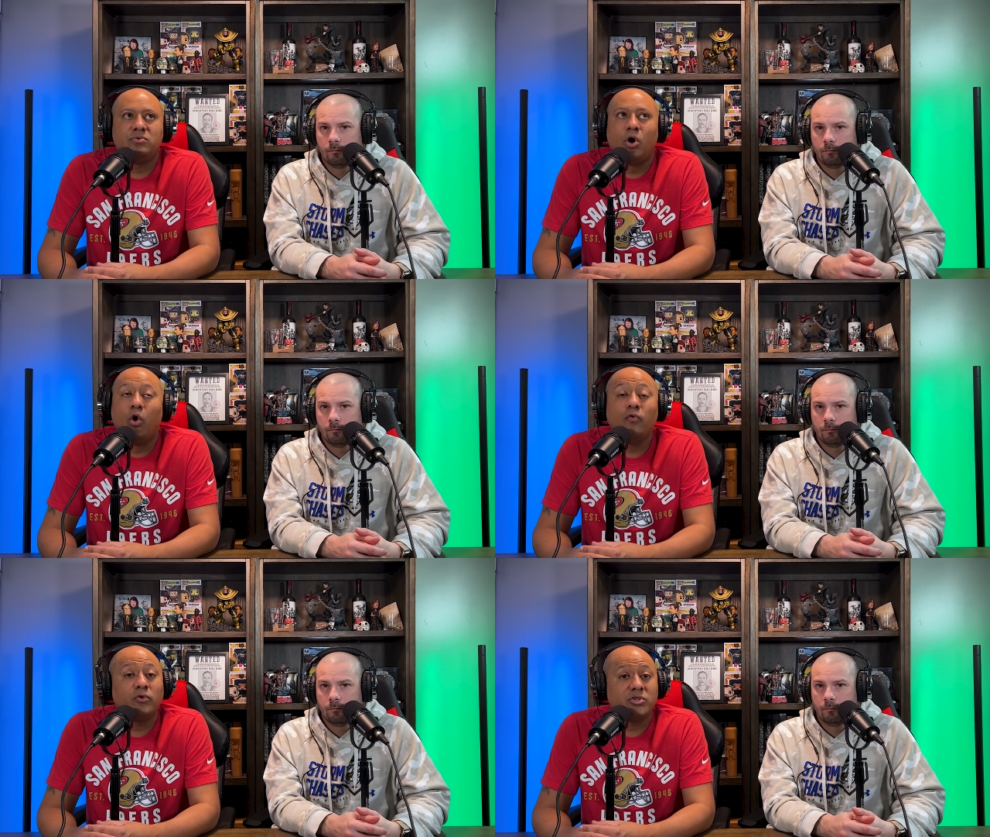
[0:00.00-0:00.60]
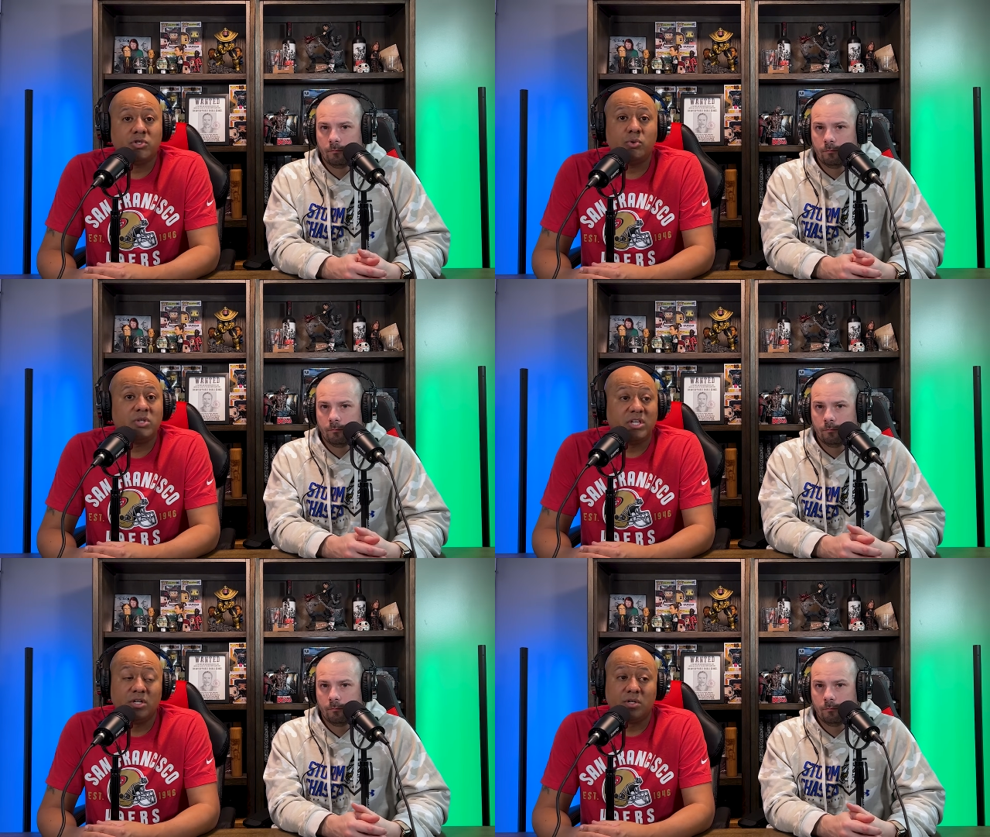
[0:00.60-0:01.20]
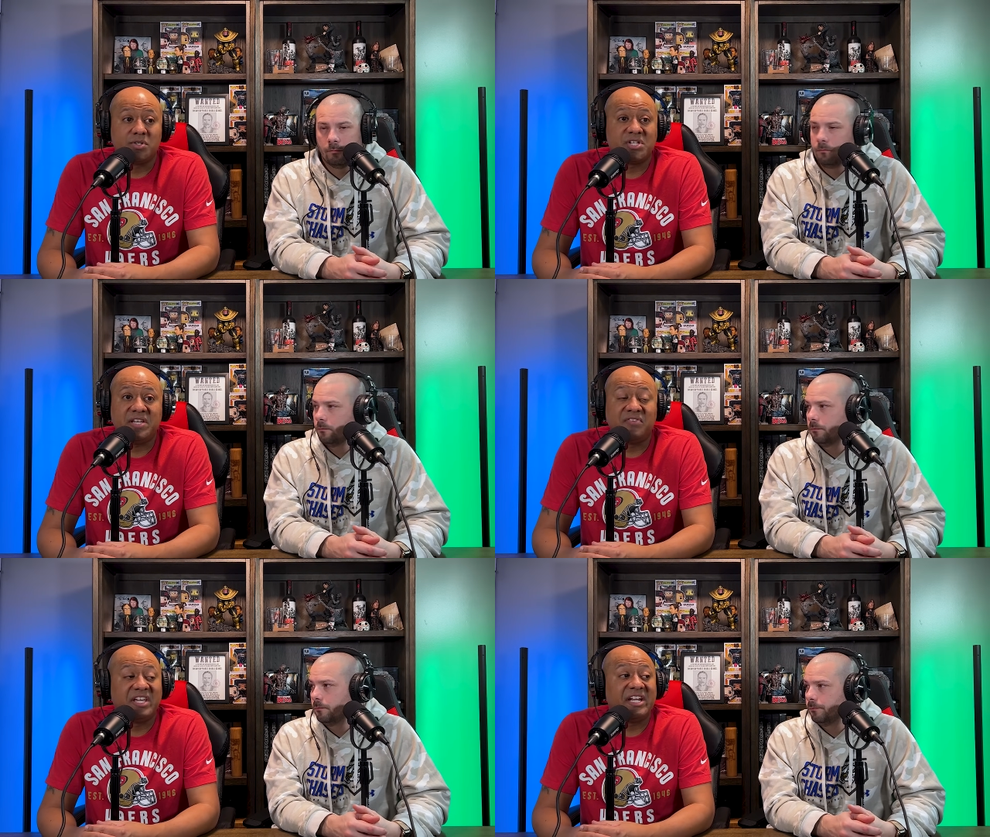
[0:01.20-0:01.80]
Speaker 1: over two years to
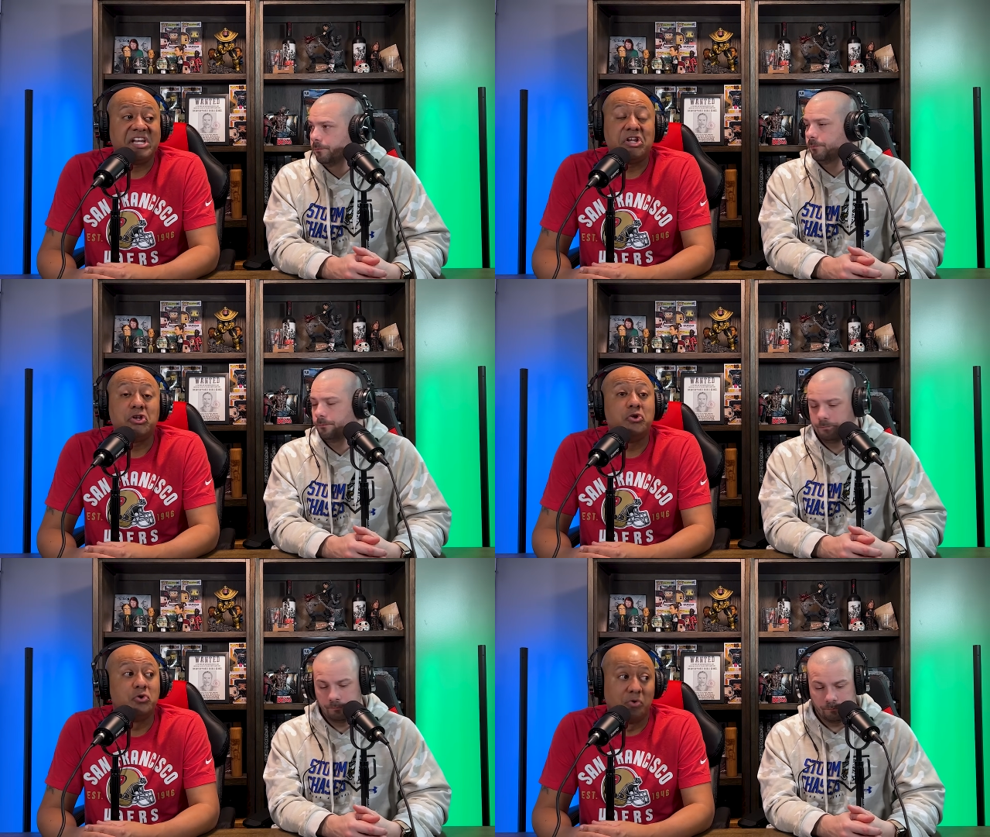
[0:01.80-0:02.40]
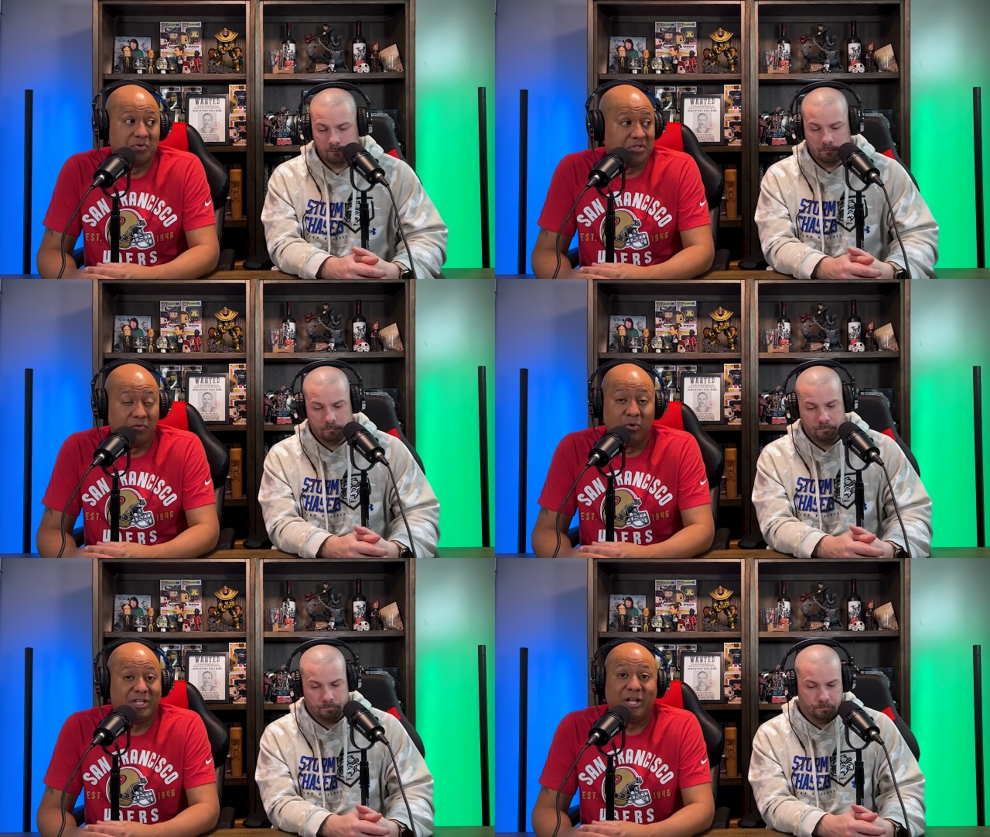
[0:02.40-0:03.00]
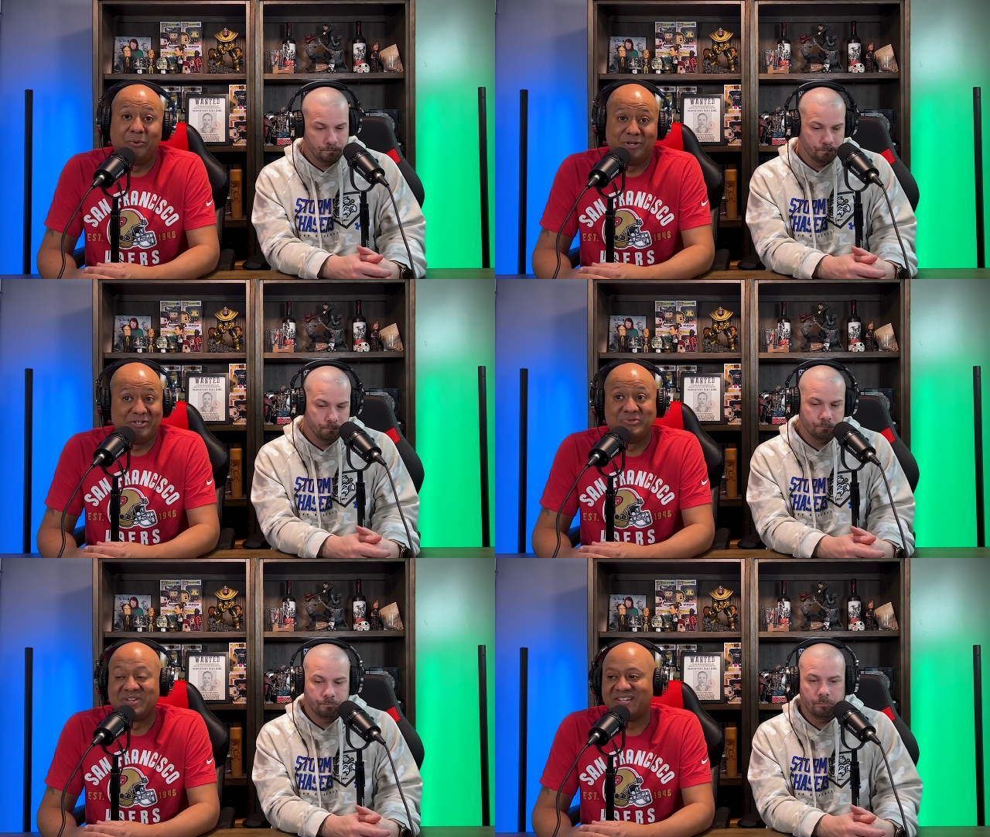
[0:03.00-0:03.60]
even get any news of what they were
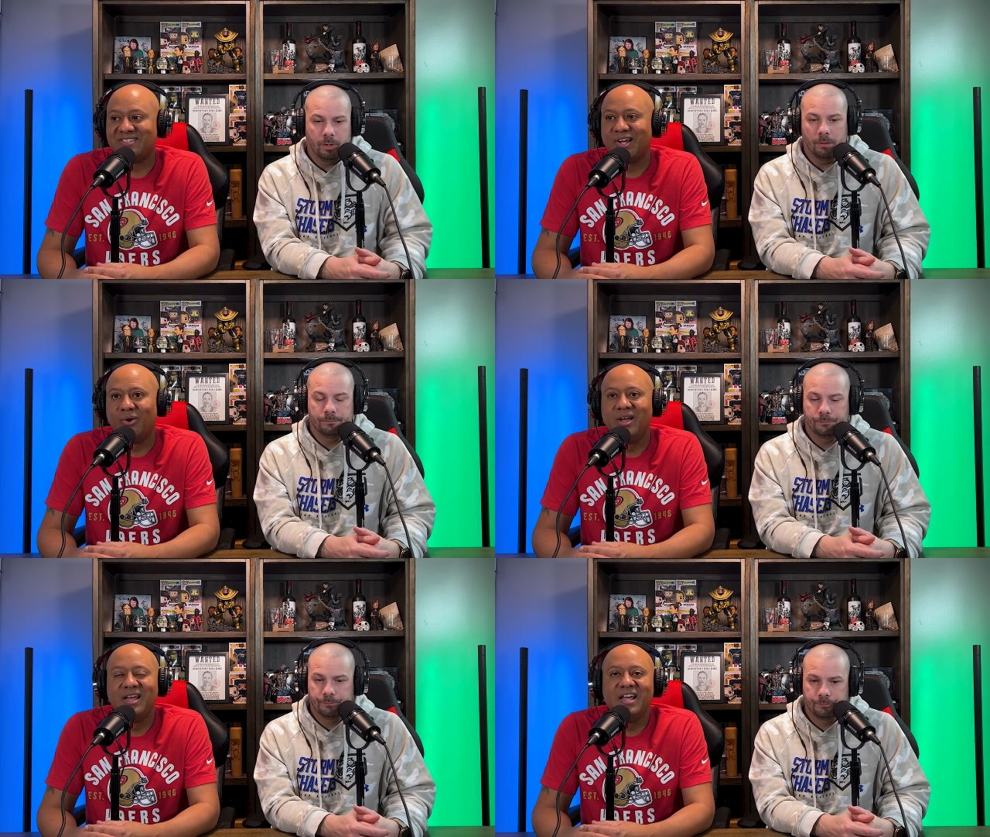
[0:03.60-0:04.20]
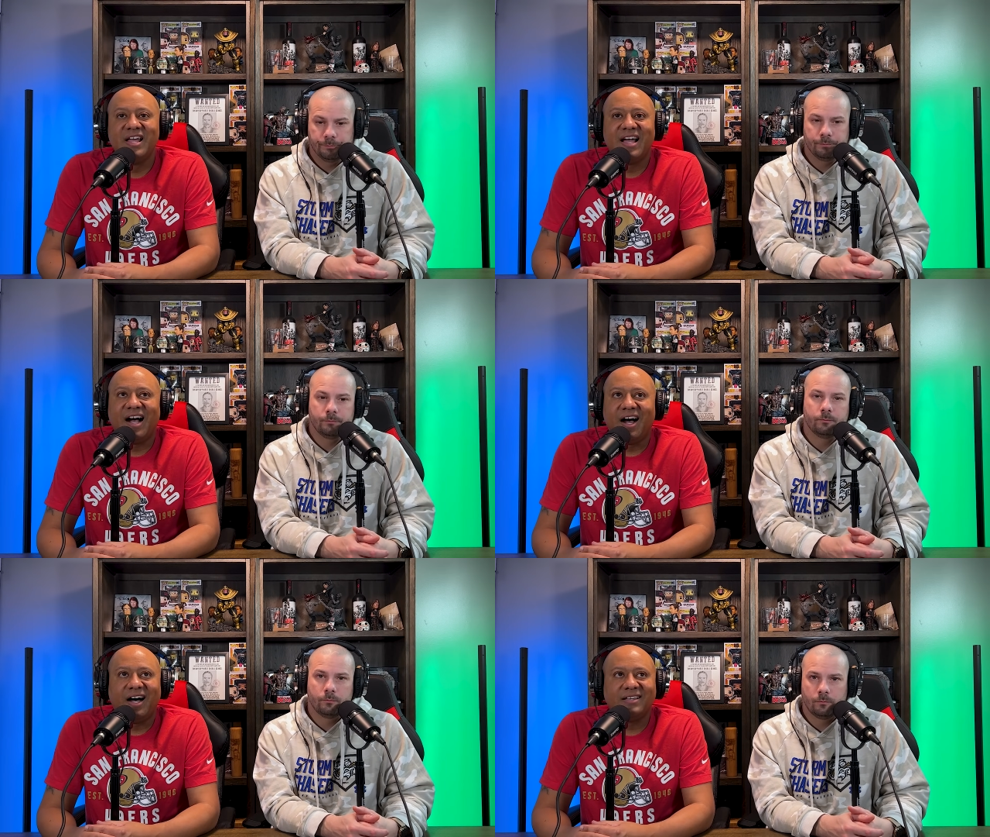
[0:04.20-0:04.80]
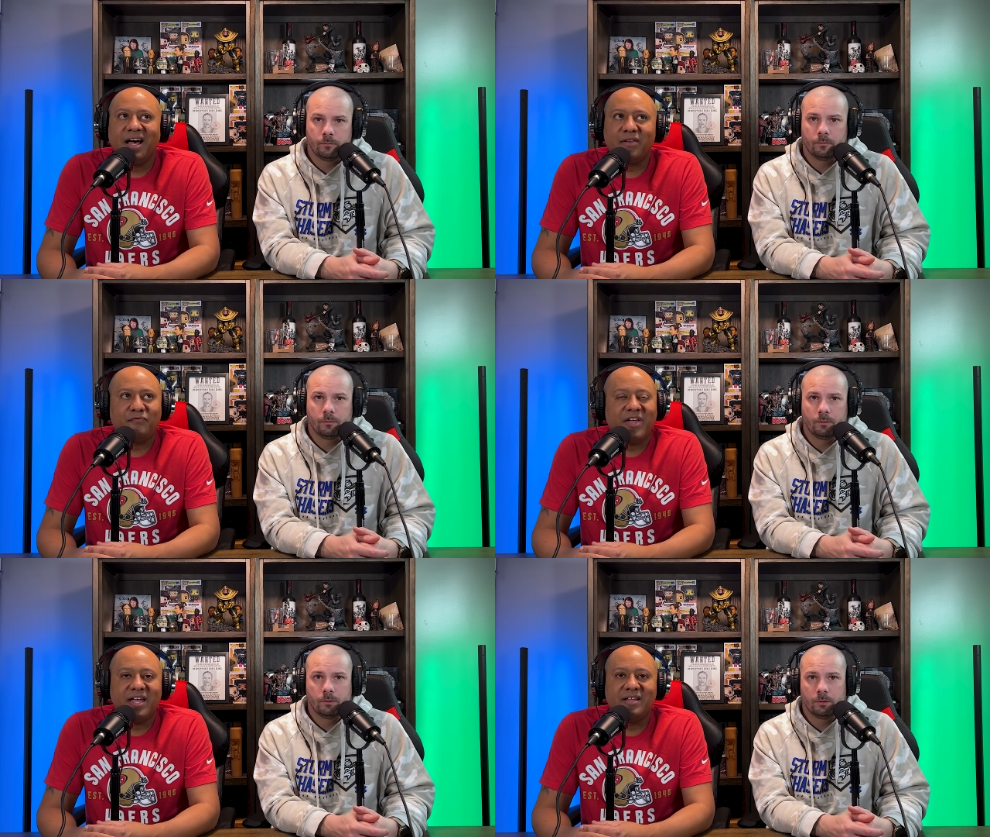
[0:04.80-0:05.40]
doing so a lot of
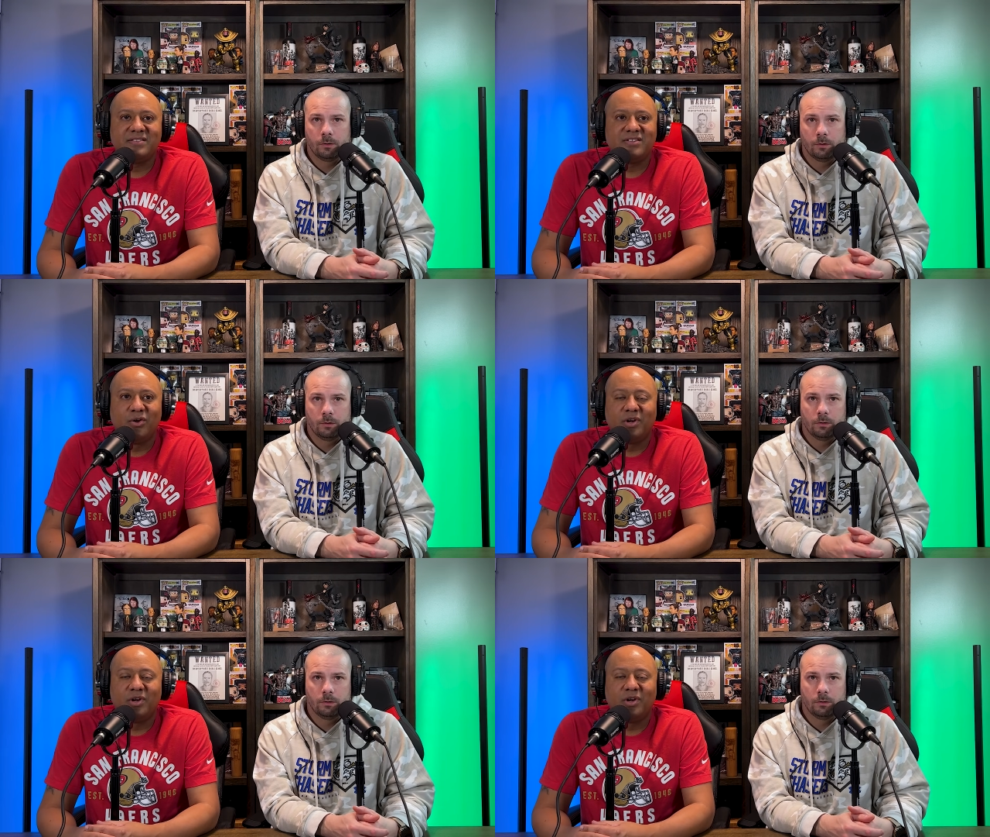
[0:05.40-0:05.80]
fans you know